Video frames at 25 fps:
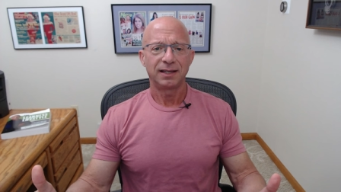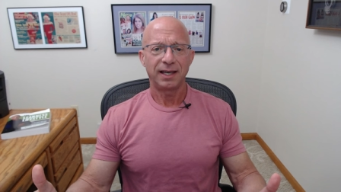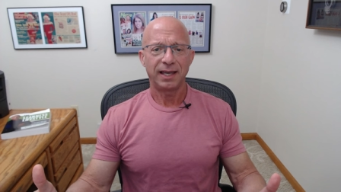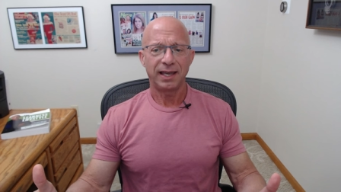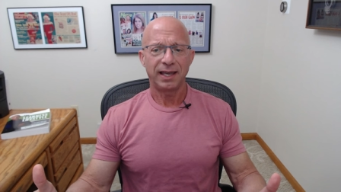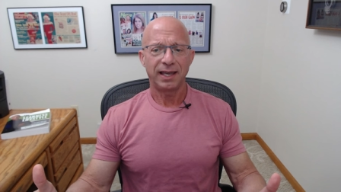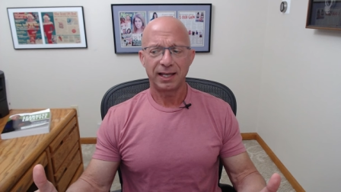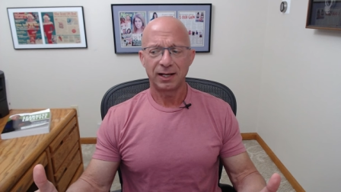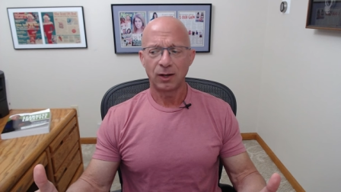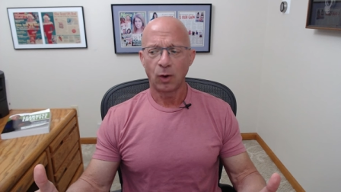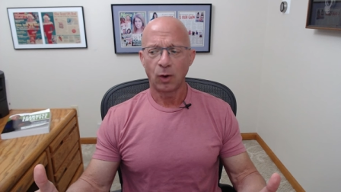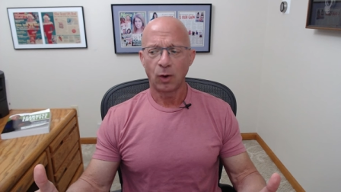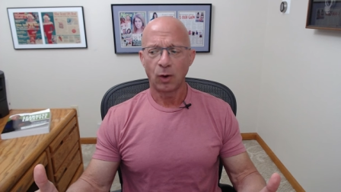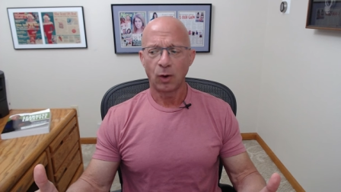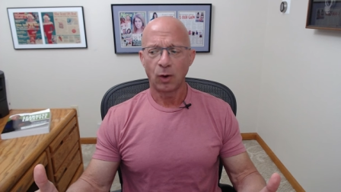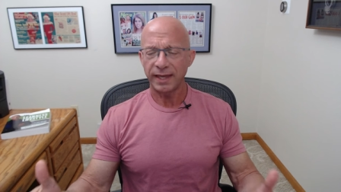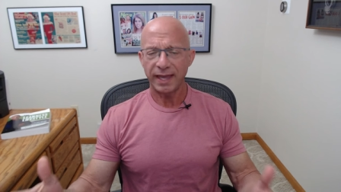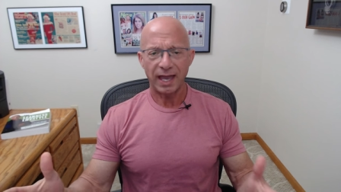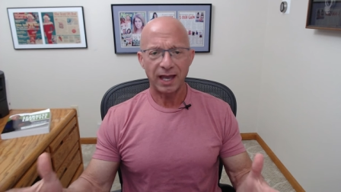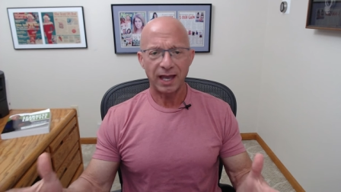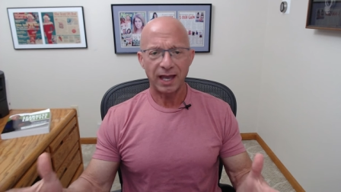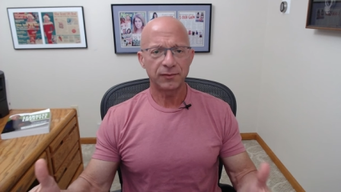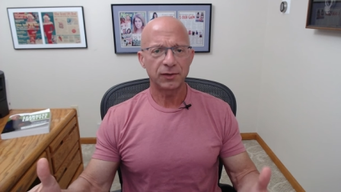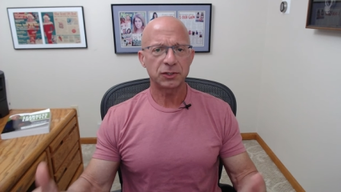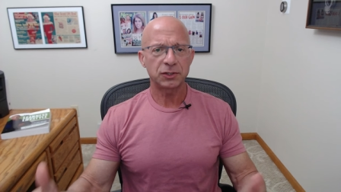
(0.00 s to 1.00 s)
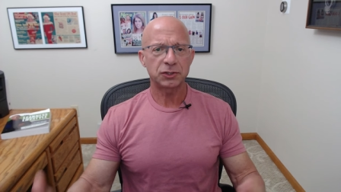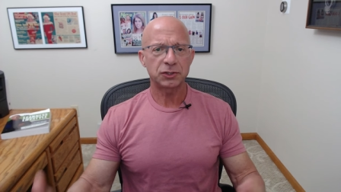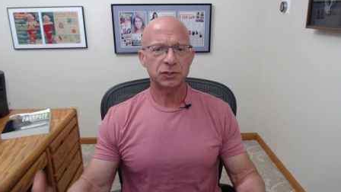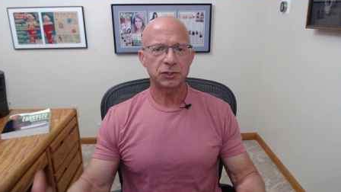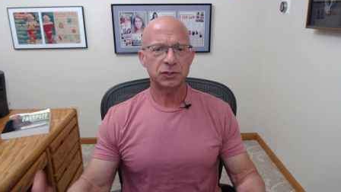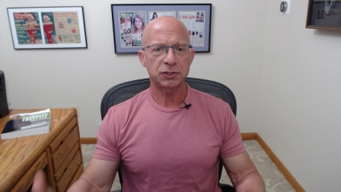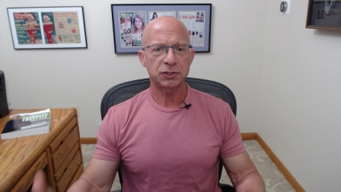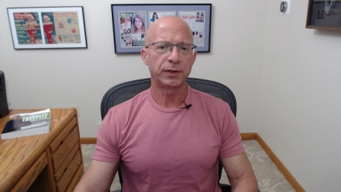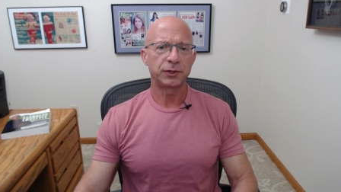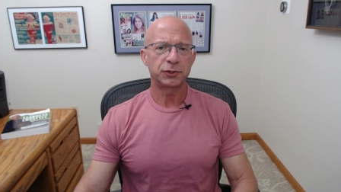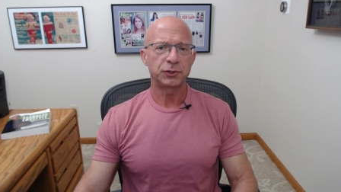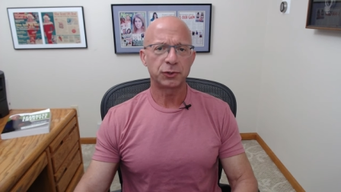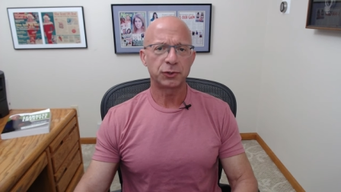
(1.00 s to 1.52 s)
and only ever
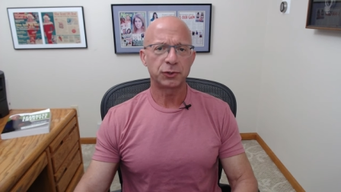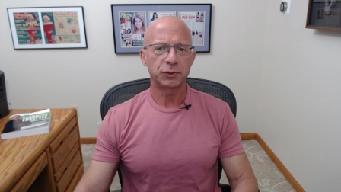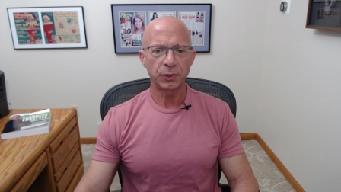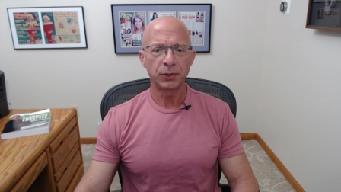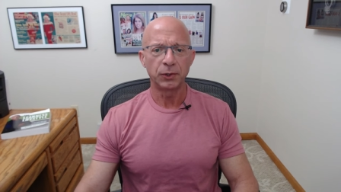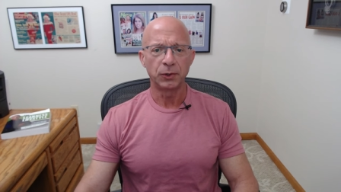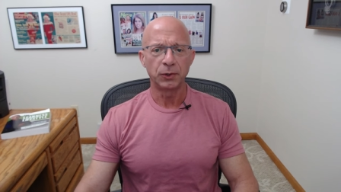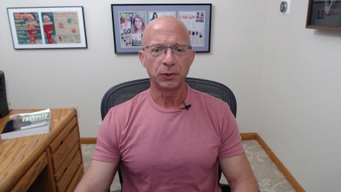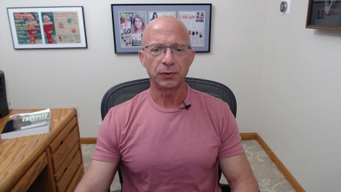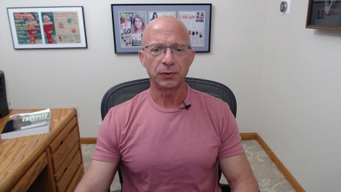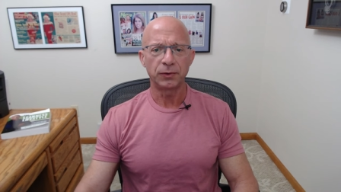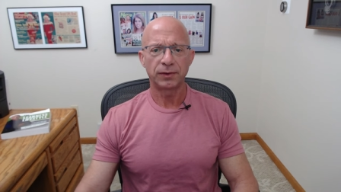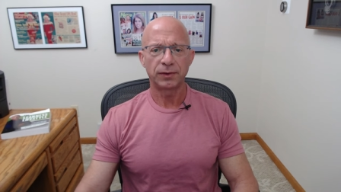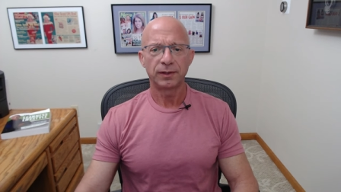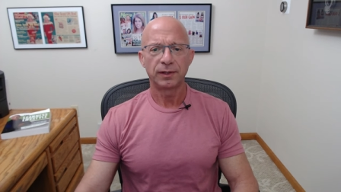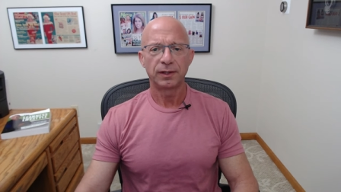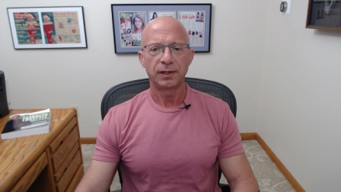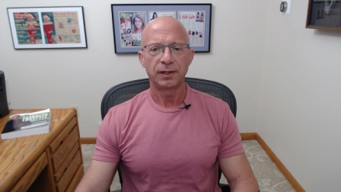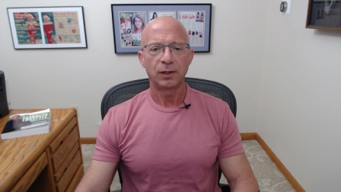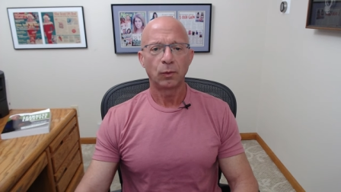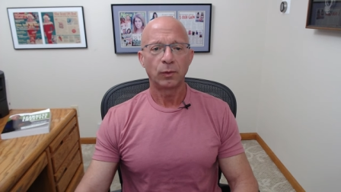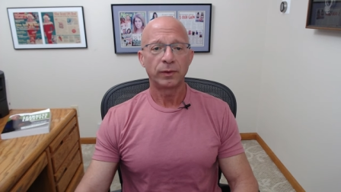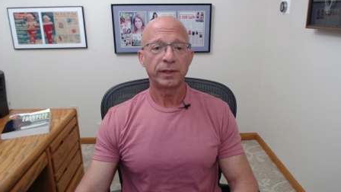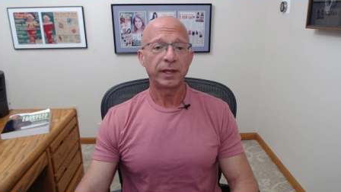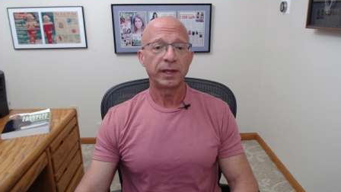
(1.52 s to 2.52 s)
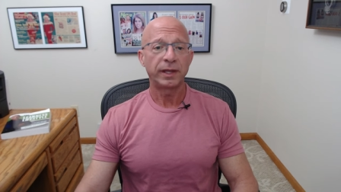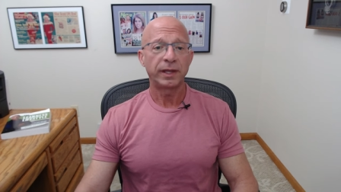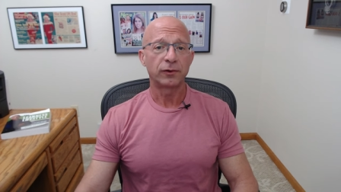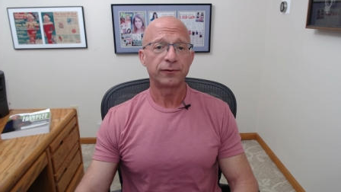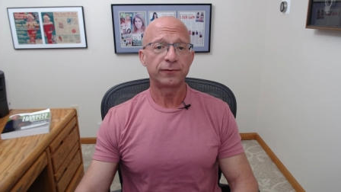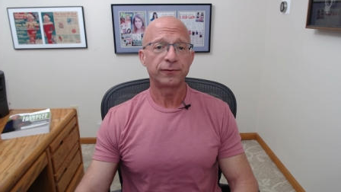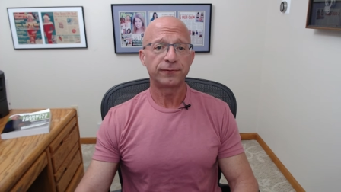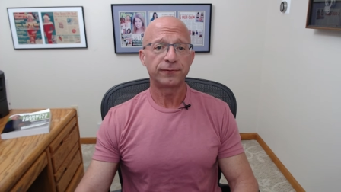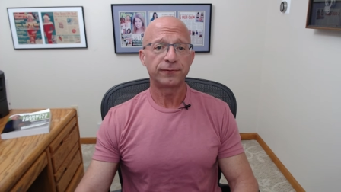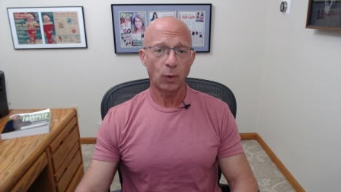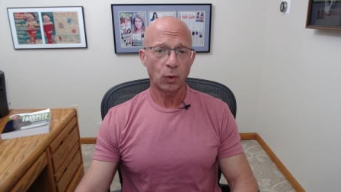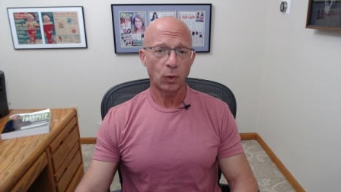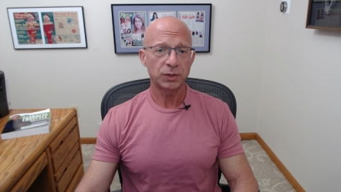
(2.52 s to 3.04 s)
told the truth when they were
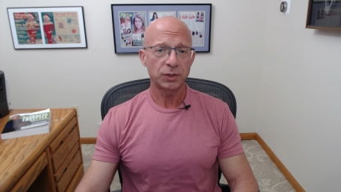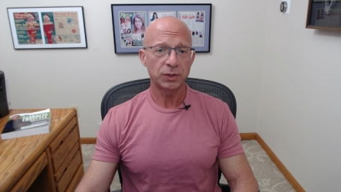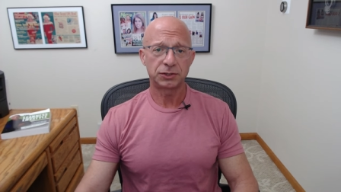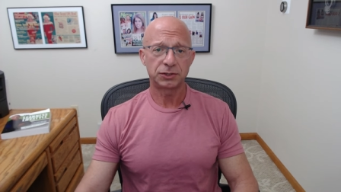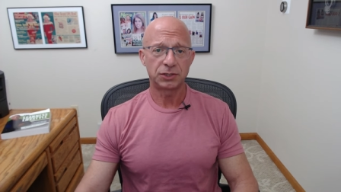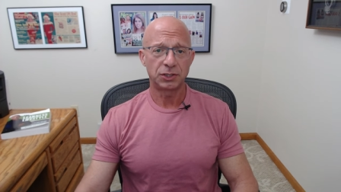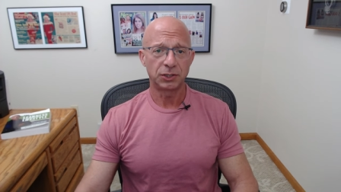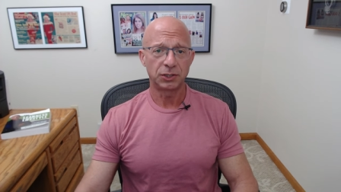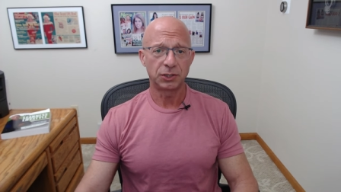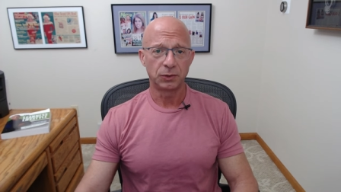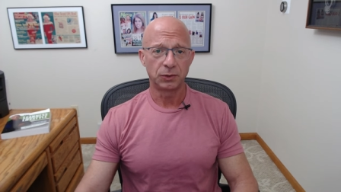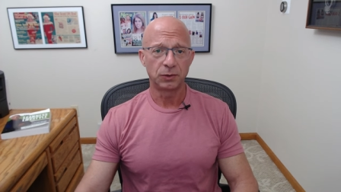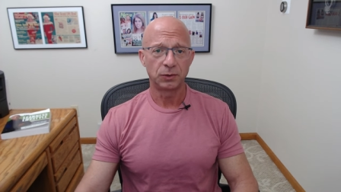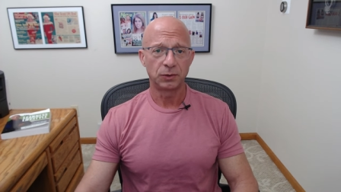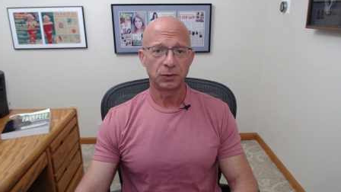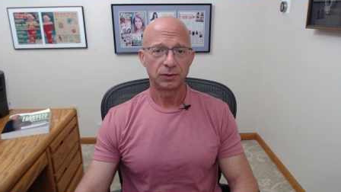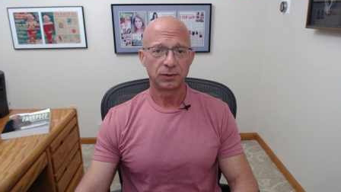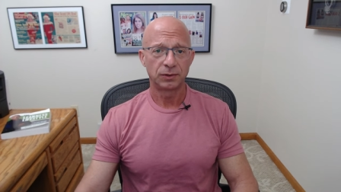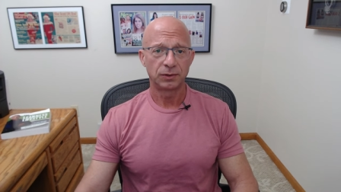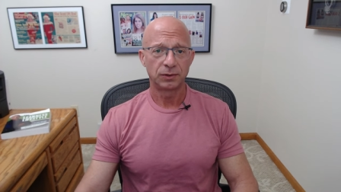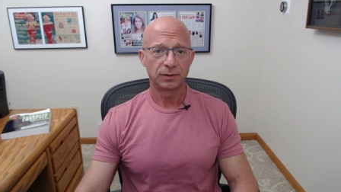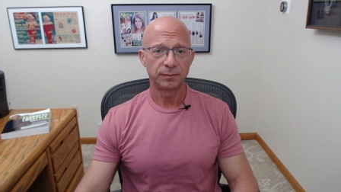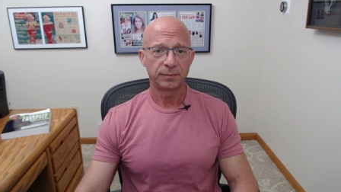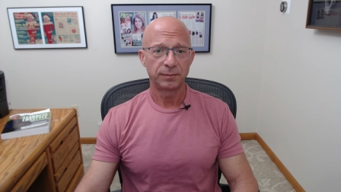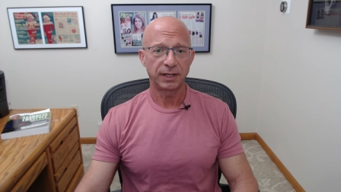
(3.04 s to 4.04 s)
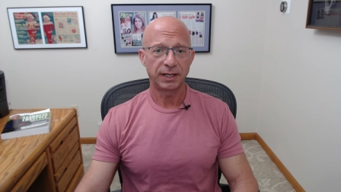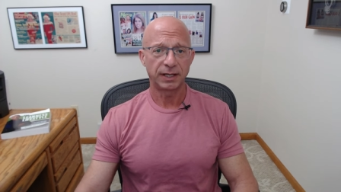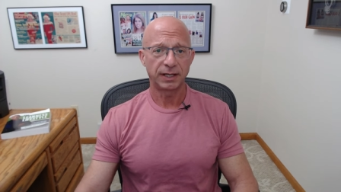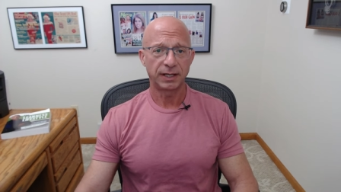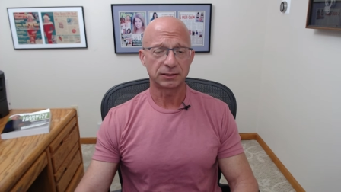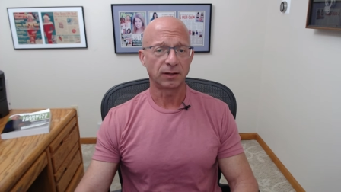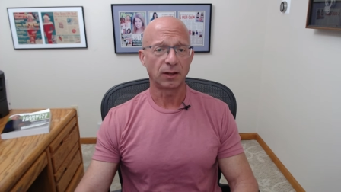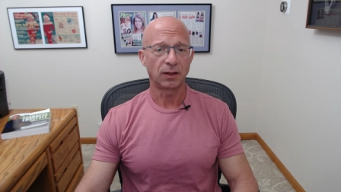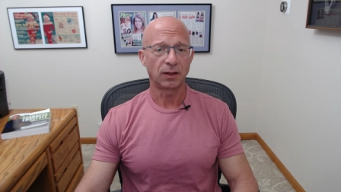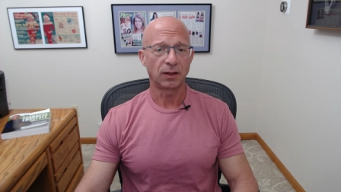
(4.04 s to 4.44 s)
forced to because of